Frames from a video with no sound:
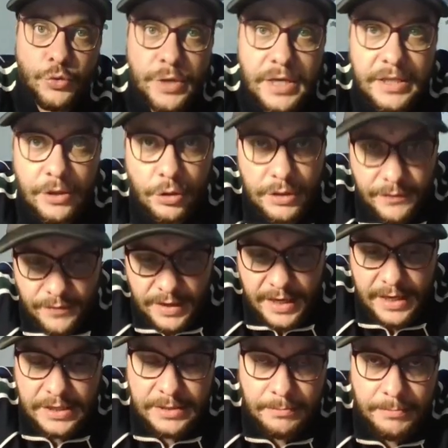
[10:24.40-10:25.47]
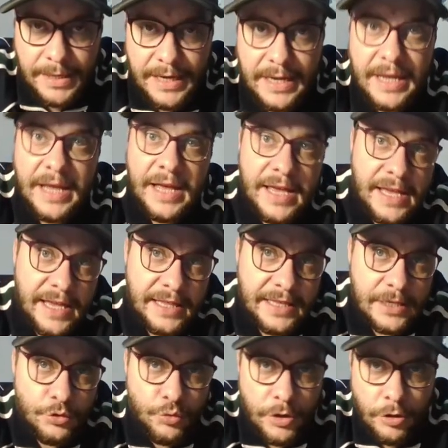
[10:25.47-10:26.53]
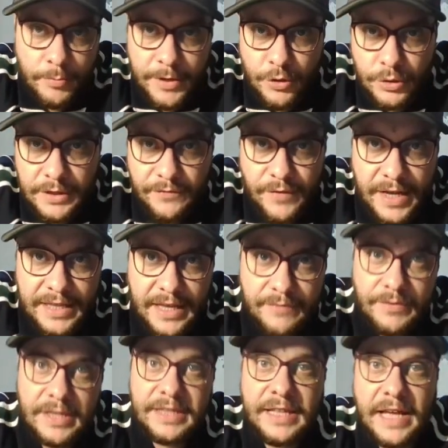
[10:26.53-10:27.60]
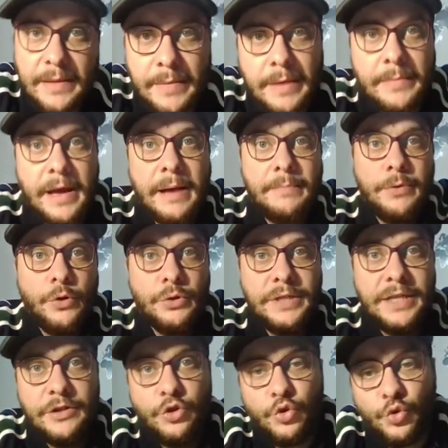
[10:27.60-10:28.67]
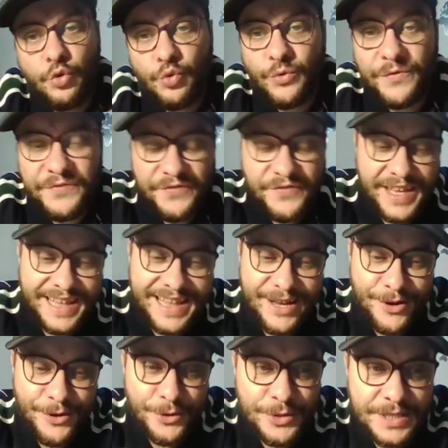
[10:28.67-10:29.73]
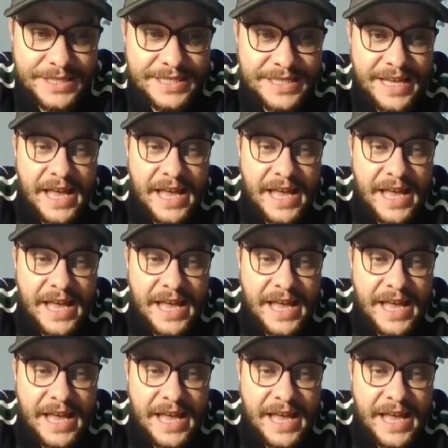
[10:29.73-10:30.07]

hit the notification bell in this You'll be notified every time I'm uploading new videos